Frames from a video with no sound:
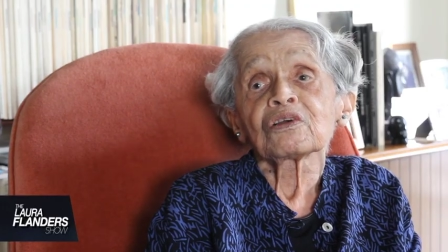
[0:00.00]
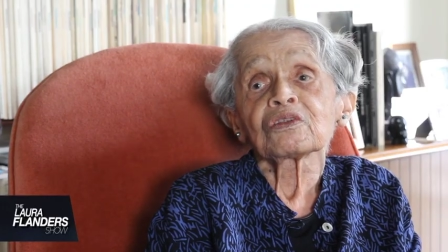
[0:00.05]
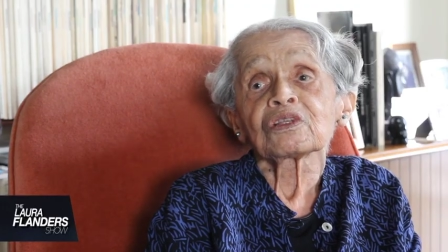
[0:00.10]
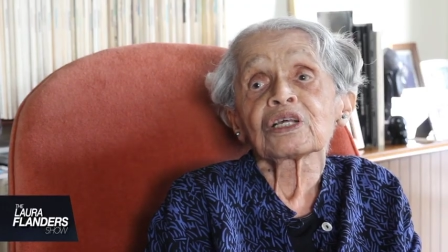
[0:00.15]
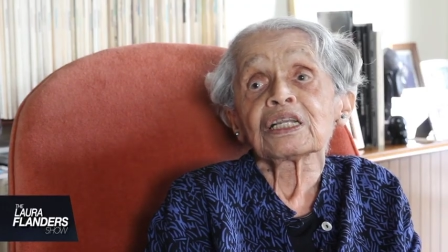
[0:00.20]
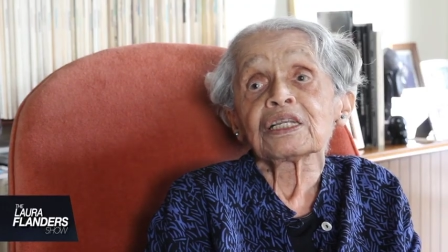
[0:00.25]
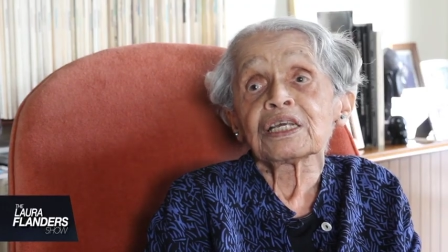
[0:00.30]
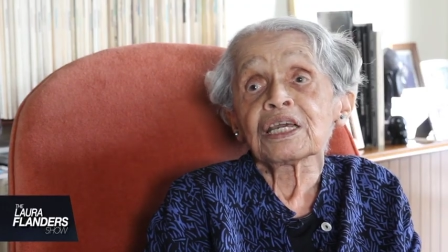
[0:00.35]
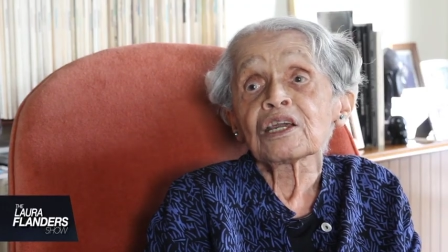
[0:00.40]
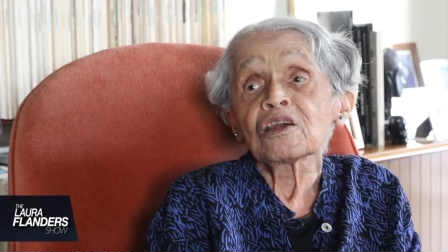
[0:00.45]
the
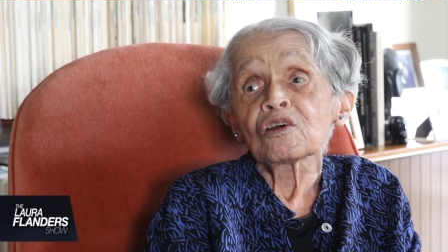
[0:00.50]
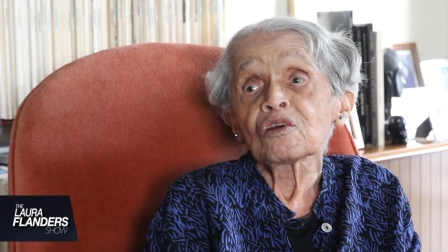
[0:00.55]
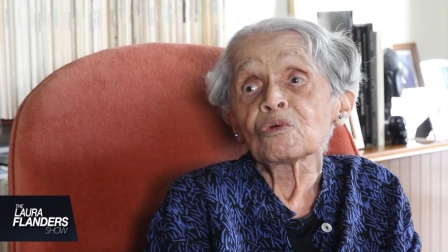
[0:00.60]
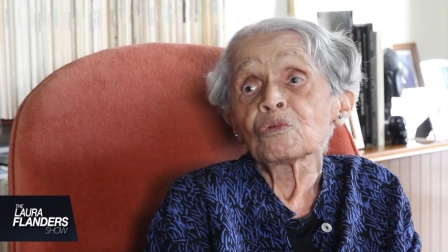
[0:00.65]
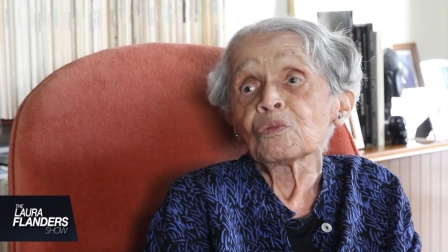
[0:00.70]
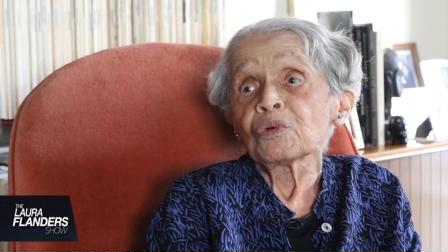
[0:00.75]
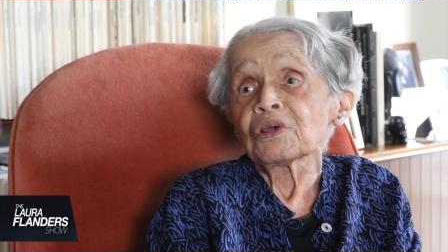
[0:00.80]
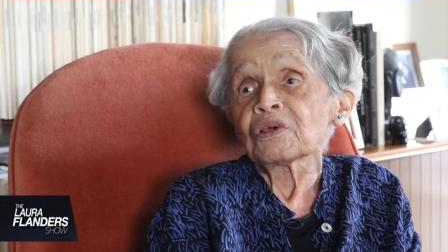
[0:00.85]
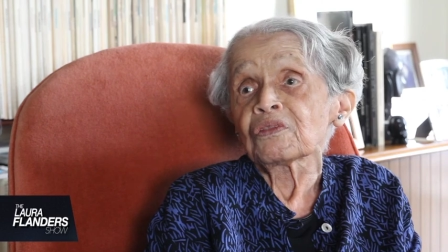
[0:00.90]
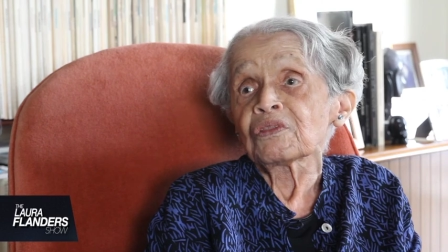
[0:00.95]
link
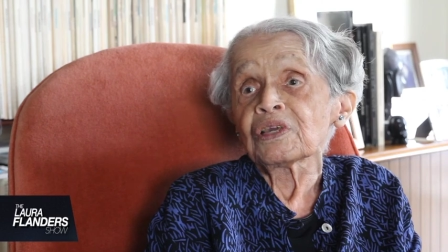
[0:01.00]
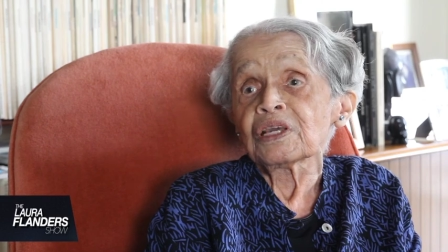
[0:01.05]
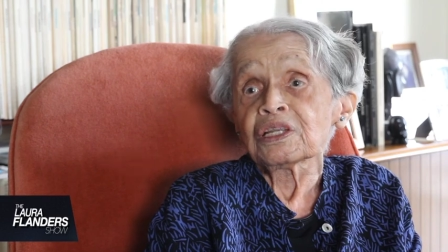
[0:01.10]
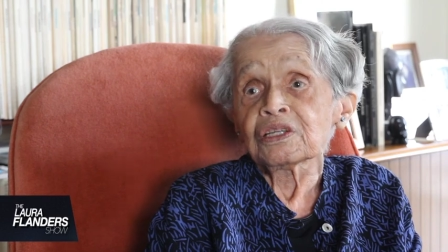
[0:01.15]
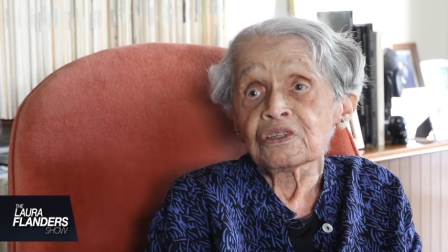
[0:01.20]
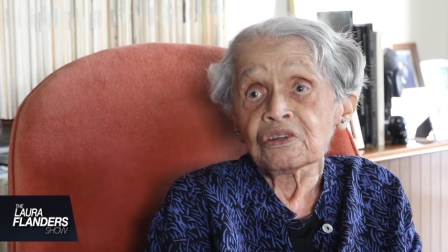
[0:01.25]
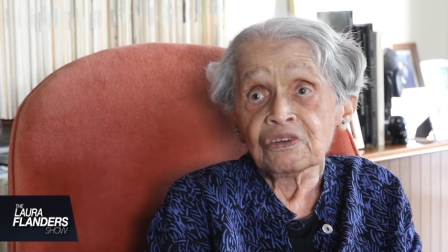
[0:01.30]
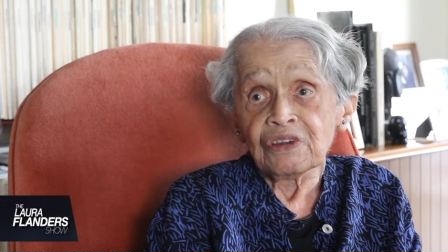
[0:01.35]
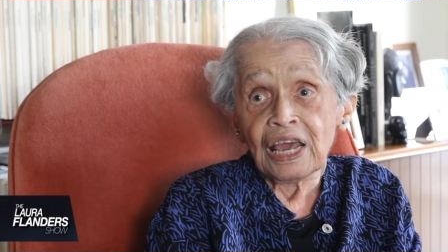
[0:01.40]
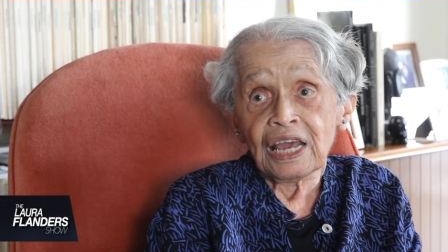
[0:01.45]
with
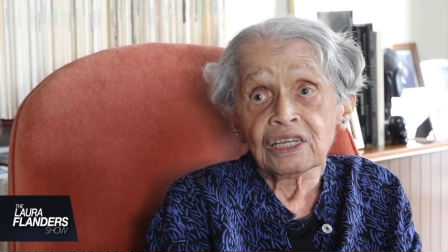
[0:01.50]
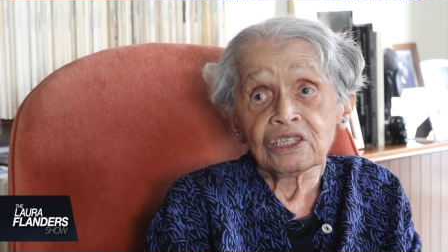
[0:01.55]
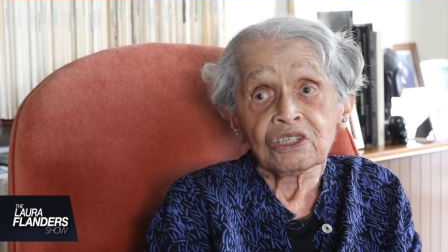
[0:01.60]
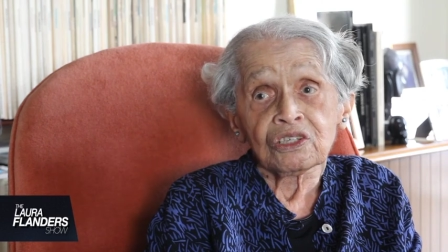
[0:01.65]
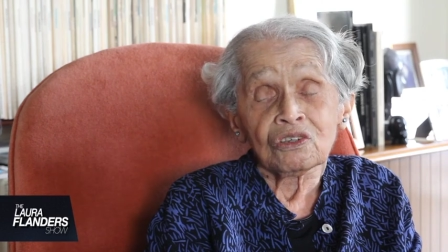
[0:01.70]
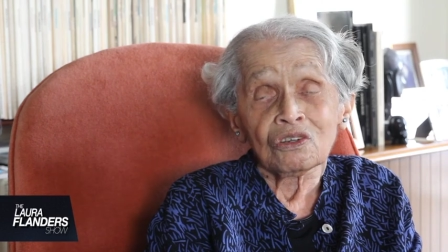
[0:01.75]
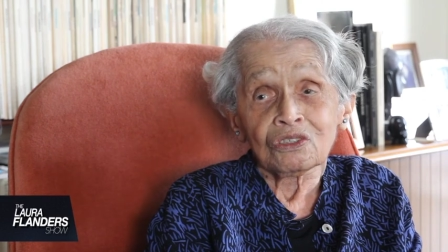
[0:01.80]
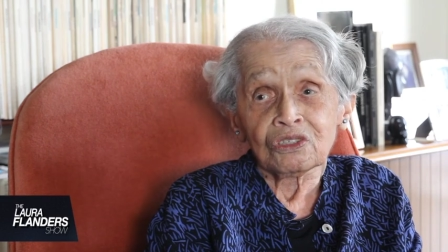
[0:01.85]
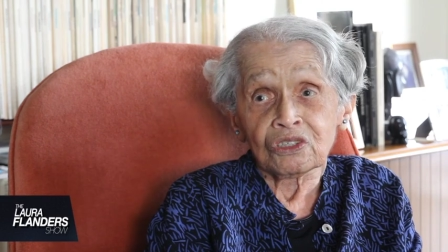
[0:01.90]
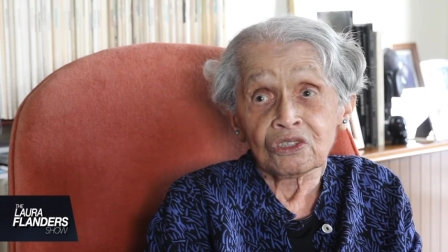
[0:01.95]

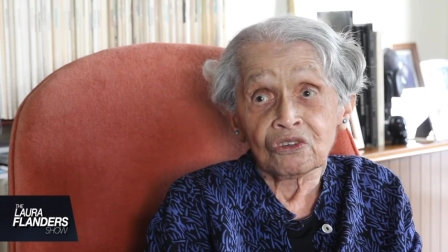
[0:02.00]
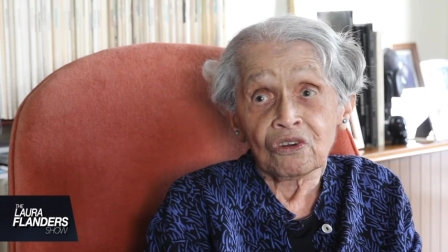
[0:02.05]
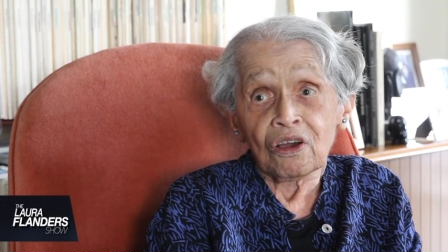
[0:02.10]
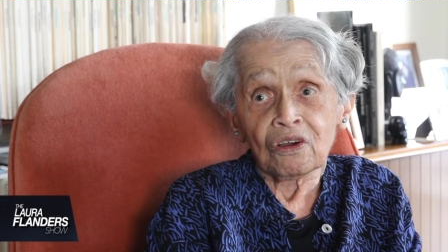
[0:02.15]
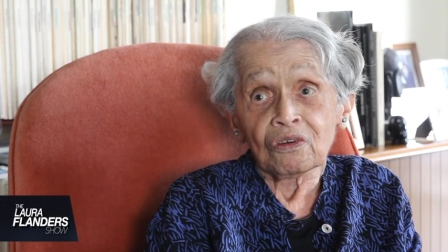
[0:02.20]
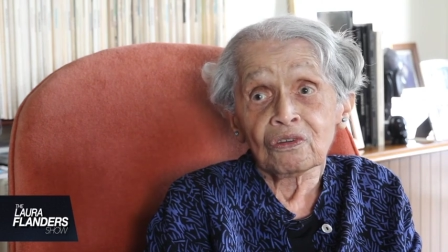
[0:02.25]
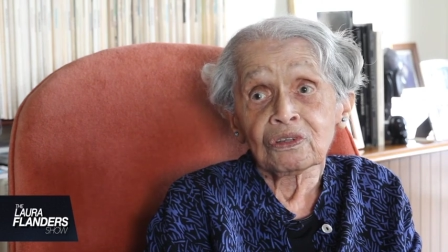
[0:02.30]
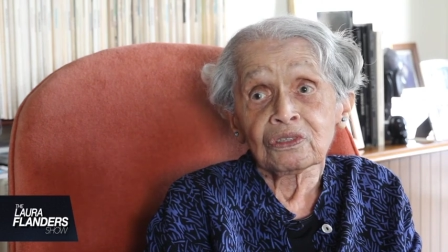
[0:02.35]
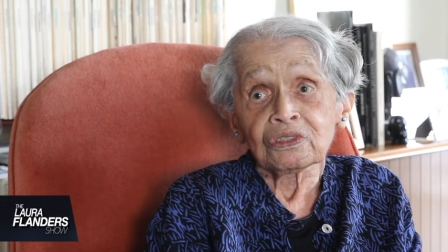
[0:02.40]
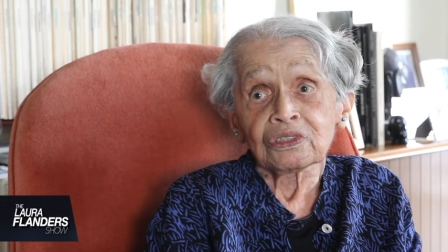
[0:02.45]
international
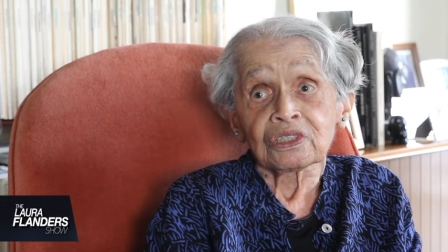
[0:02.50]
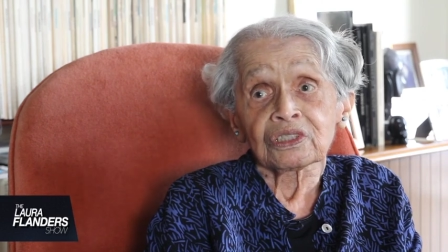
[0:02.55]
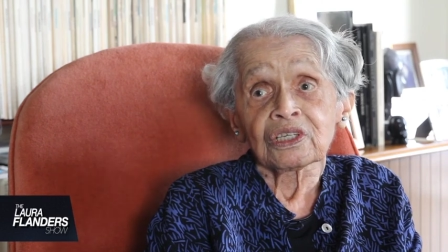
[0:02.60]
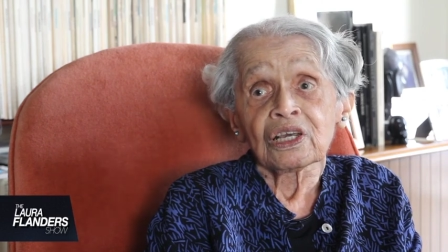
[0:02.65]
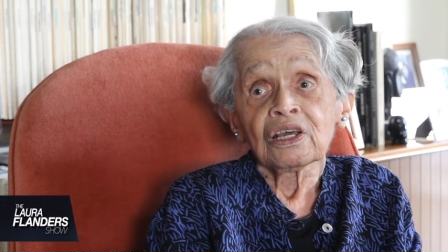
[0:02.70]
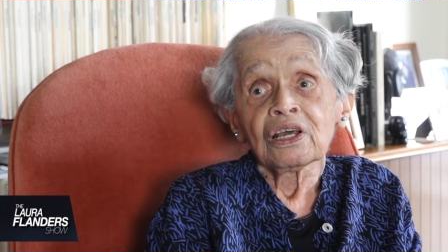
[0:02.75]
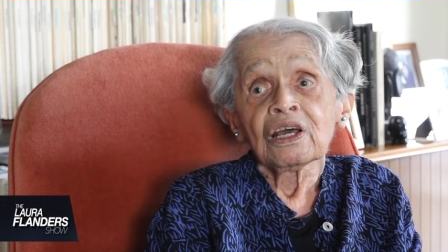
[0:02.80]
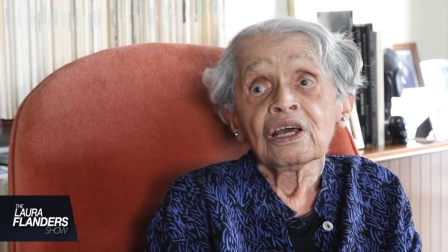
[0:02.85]
struggles.